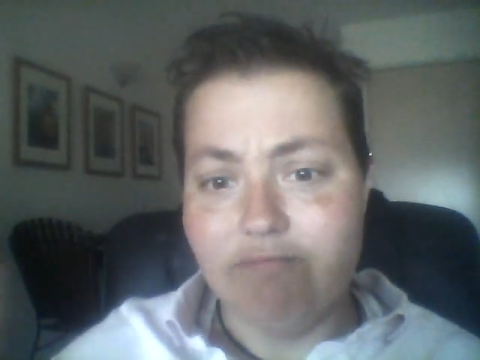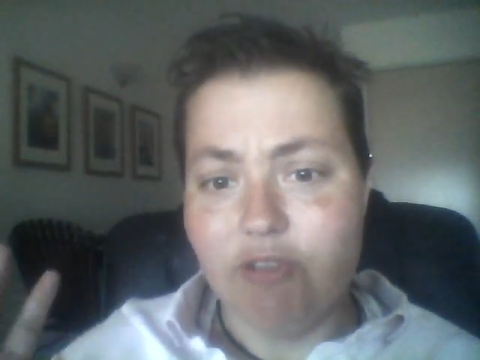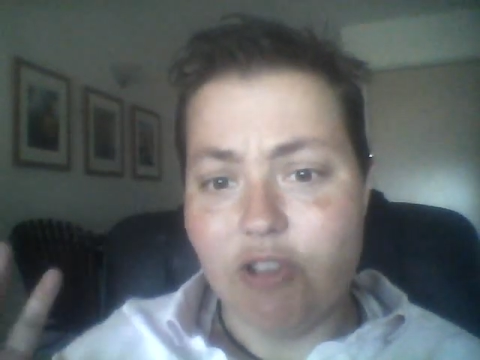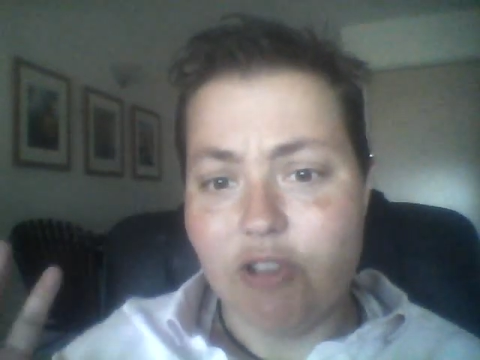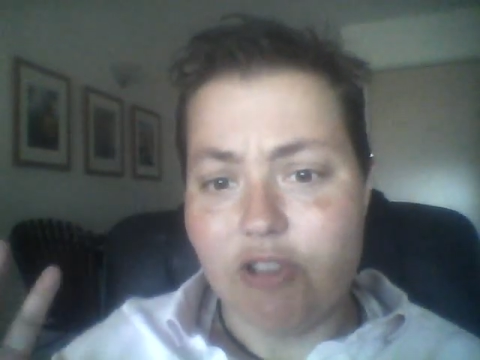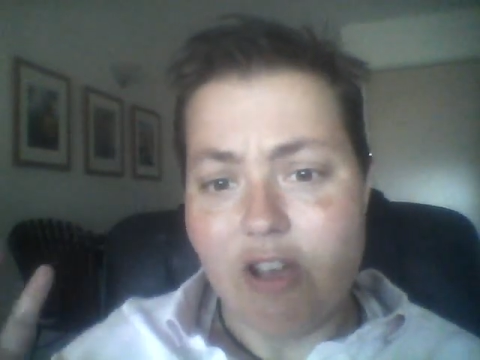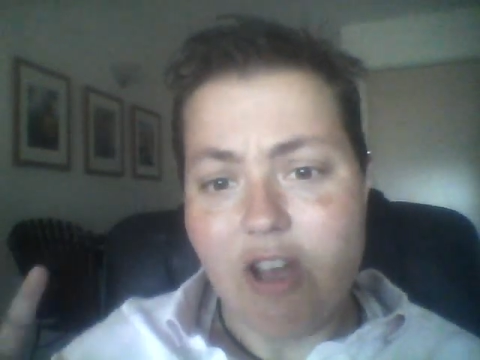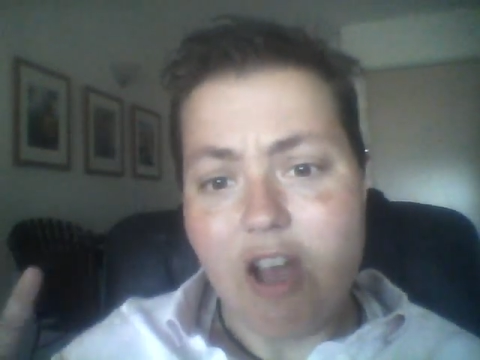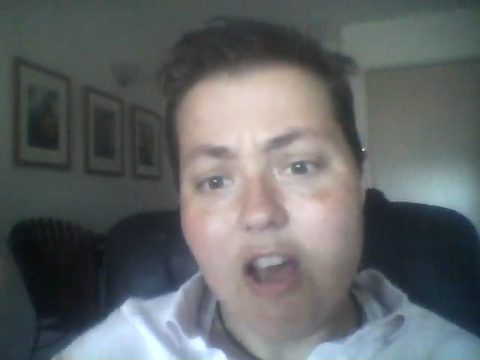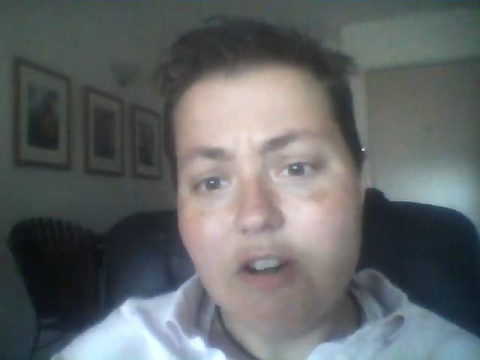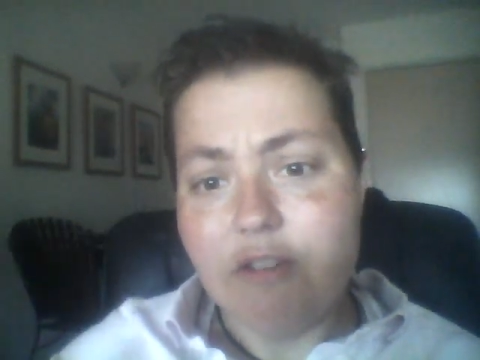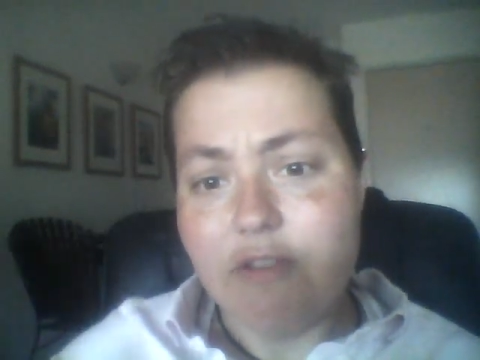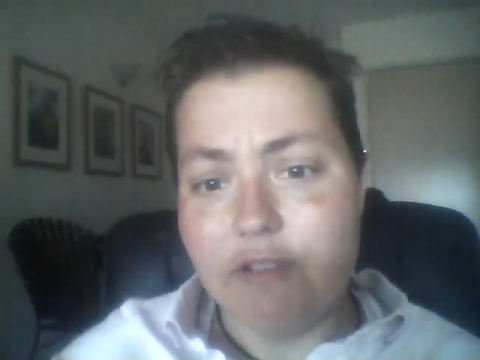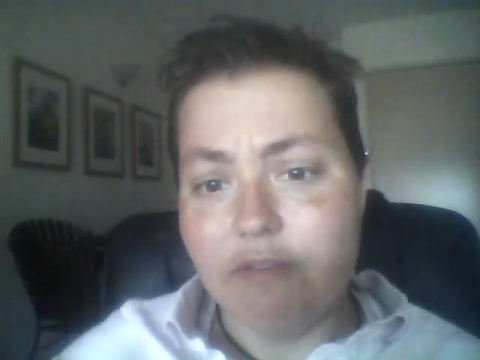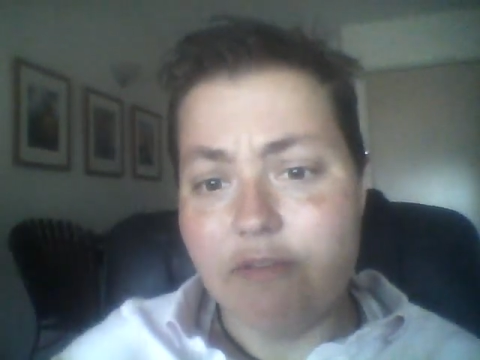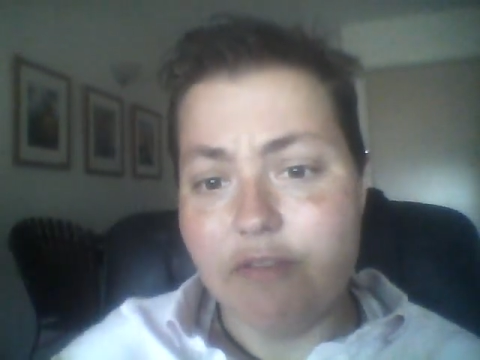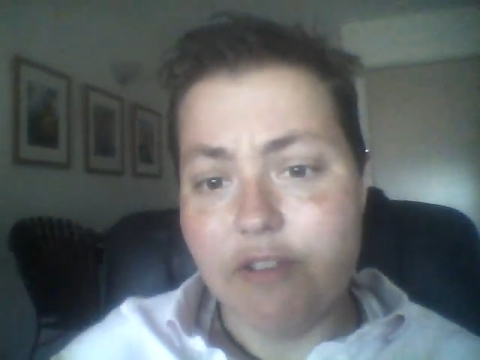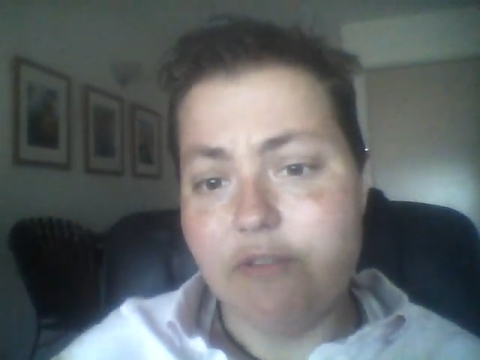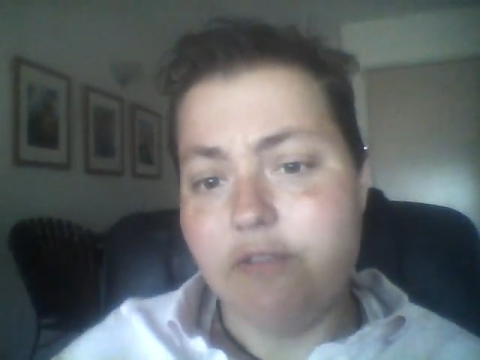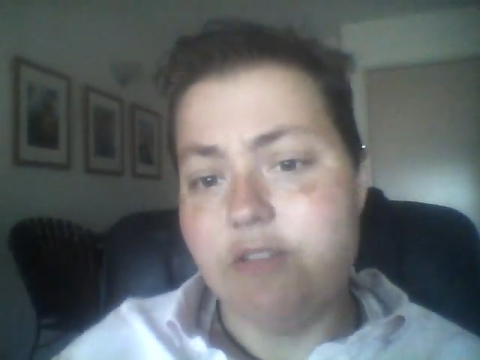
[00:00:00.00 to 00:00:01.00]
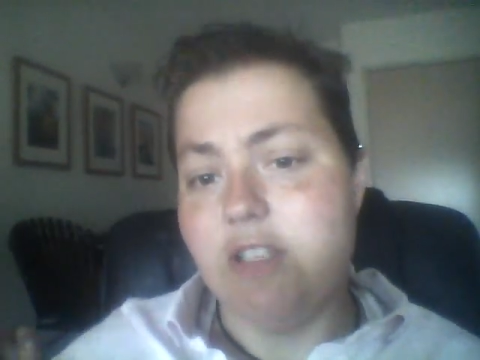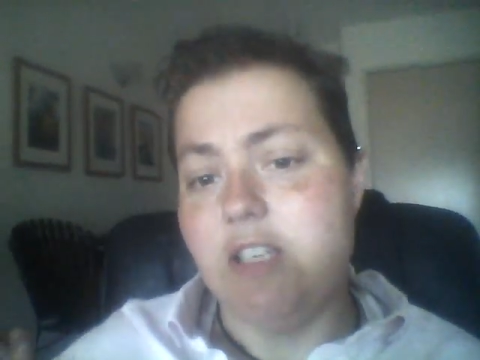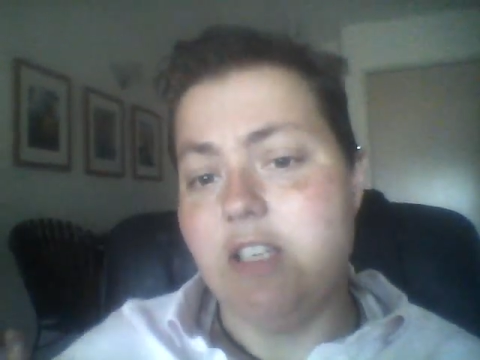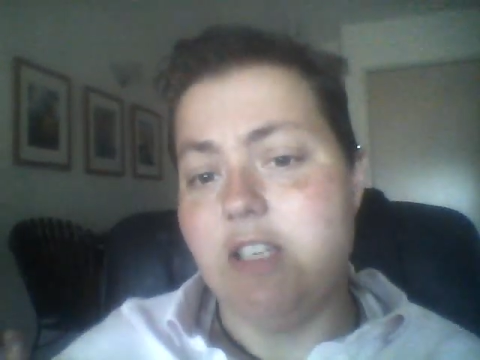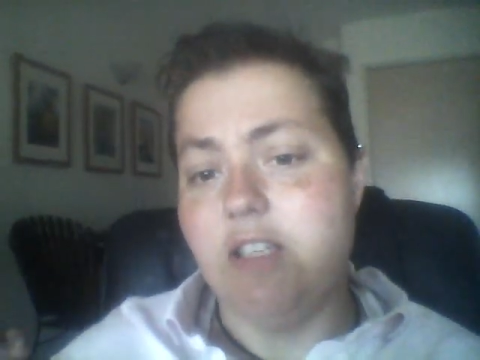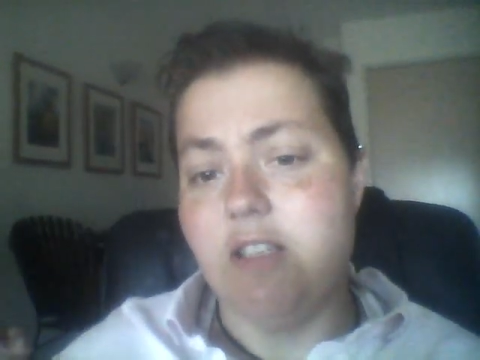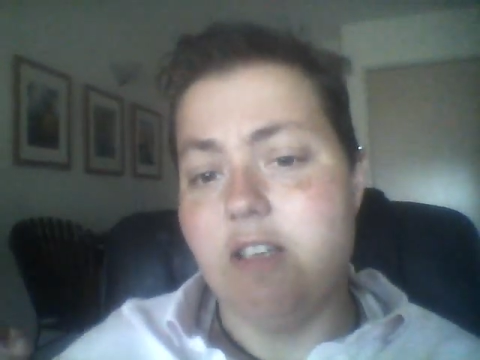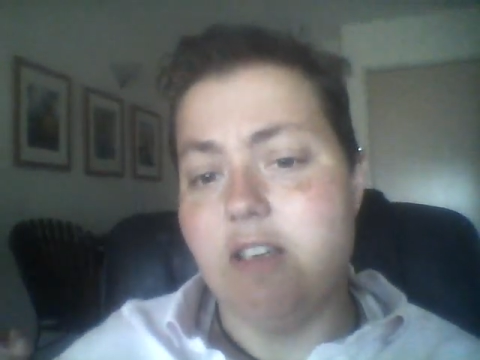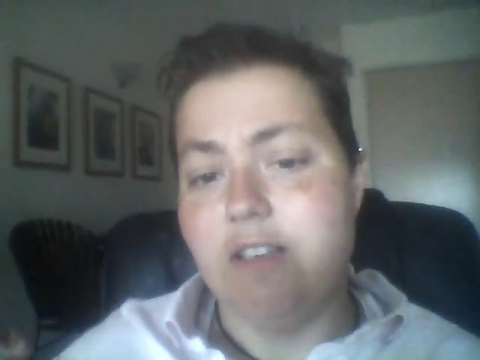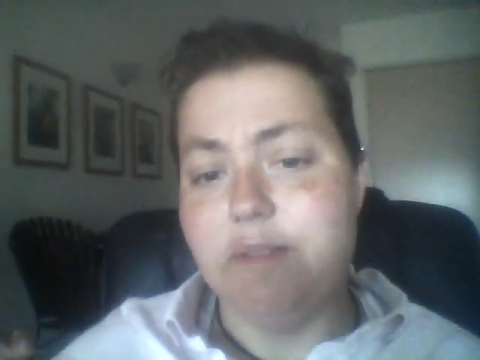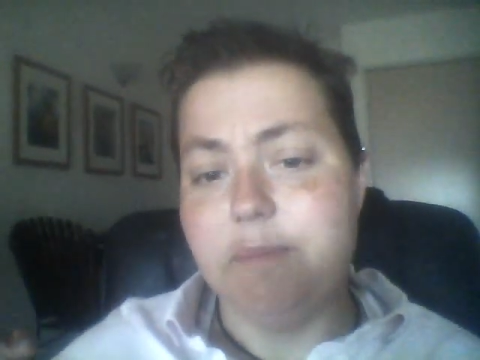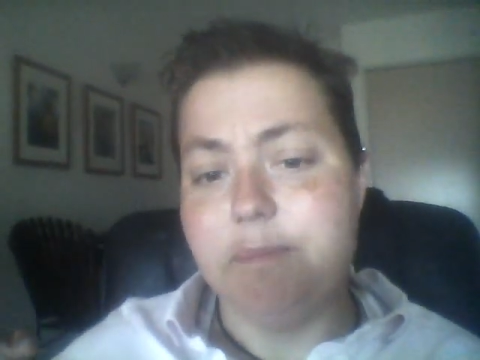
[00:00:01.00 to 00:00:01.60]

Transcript: and there's 150